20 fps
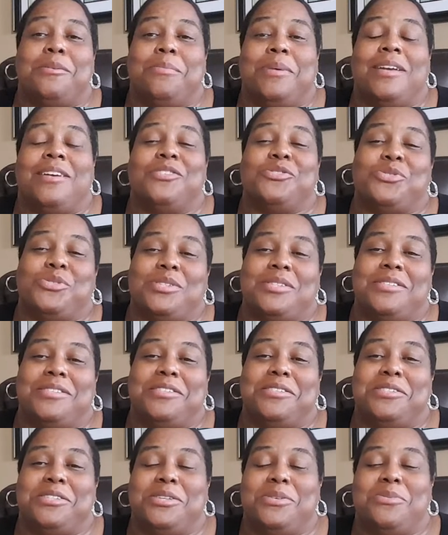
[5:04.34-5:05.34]
to be interesting
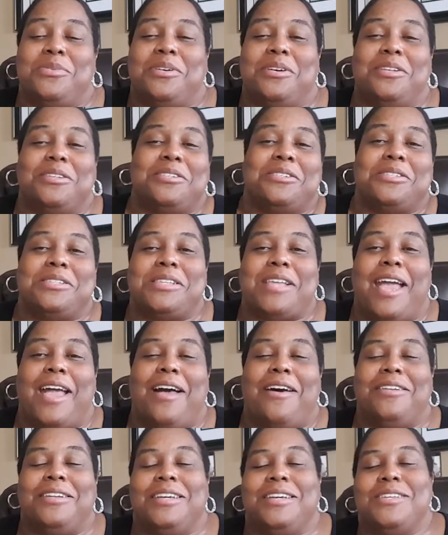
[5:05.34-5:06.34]
to see what her little
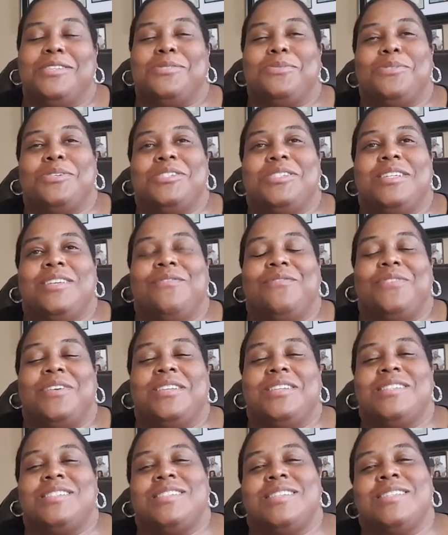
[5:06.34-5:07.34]
style is when she
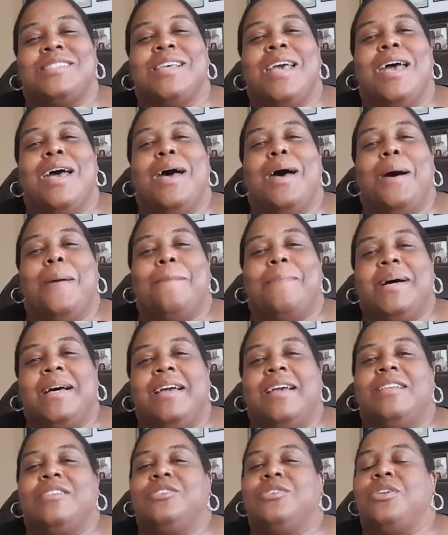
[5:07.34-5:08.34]
finishes.
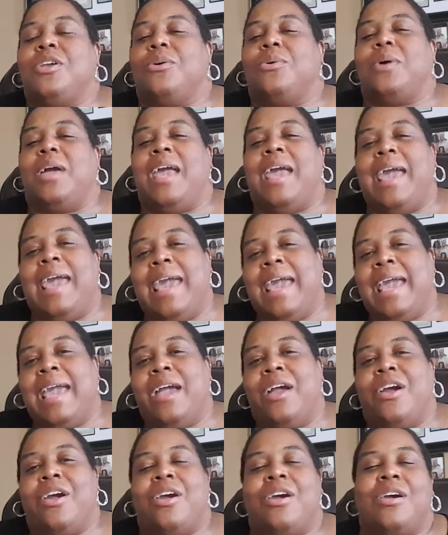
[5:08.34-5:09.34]
But, you know,
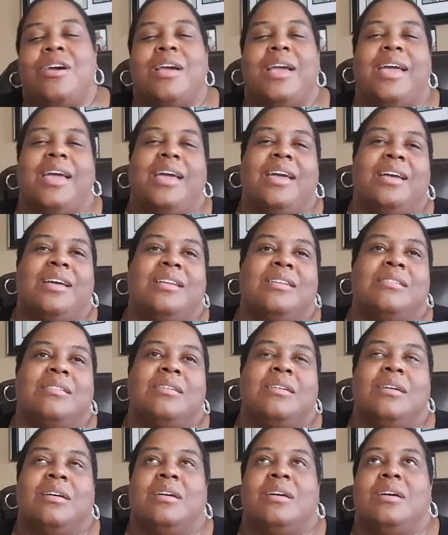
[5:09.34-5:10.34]
hair
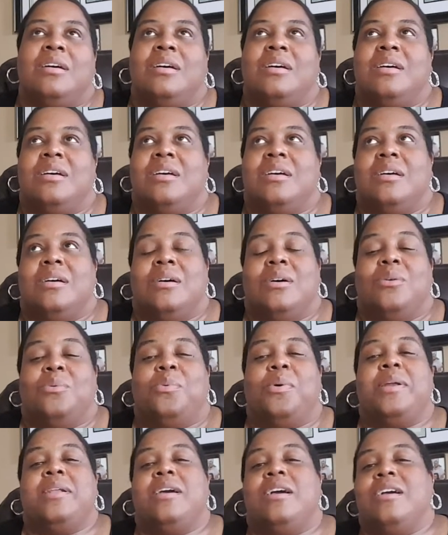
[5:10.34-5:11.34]
and
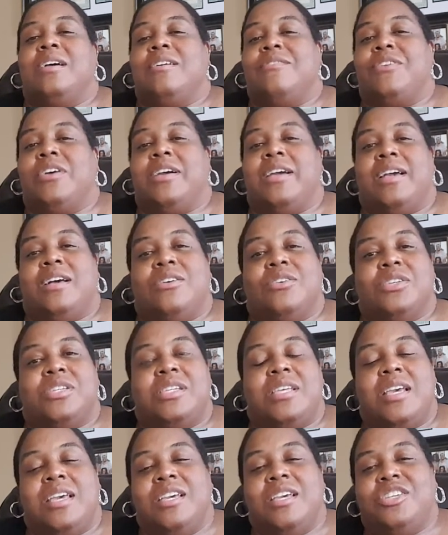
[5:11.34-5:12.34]
whatever
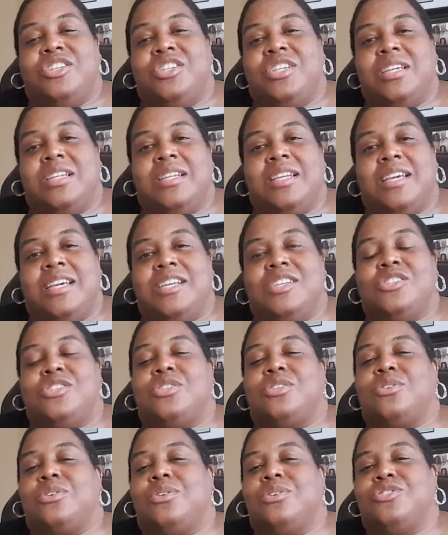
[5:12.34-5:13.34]
else she
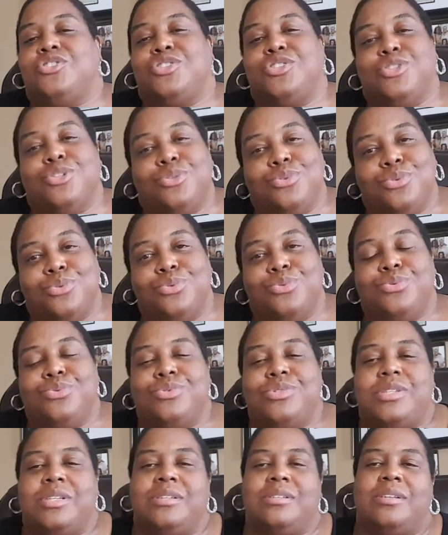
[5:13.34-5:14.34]
needs,
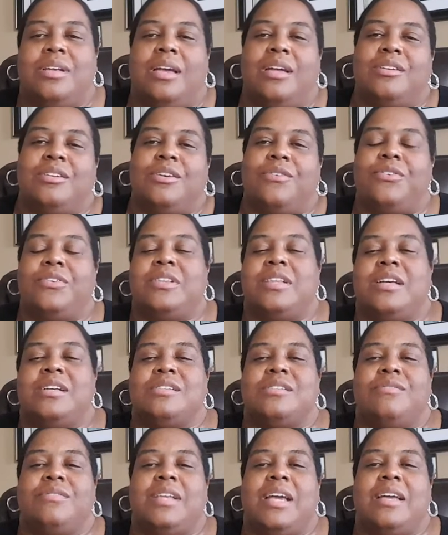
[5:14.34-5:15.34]
shoes and, and different
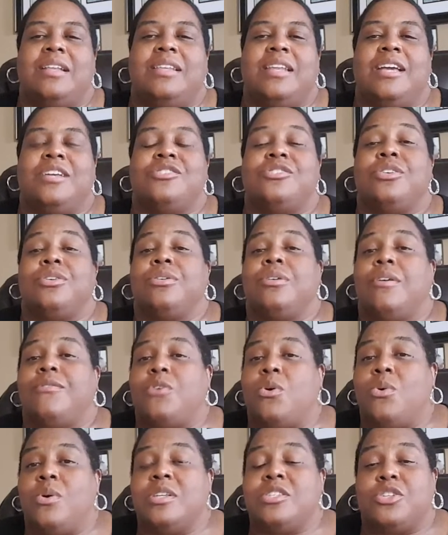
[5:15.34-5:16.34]
things of that nature. Of
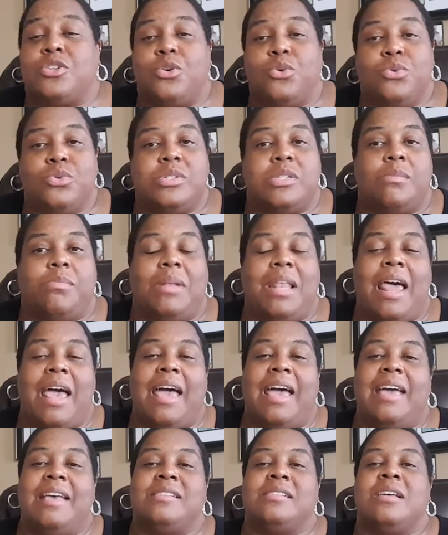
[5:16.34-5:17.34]
course, school
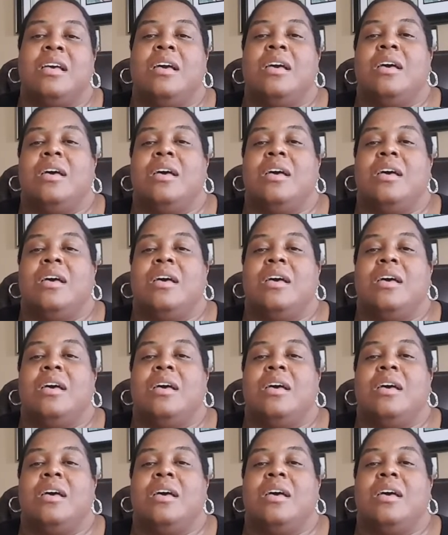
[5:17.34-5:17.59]
supplies,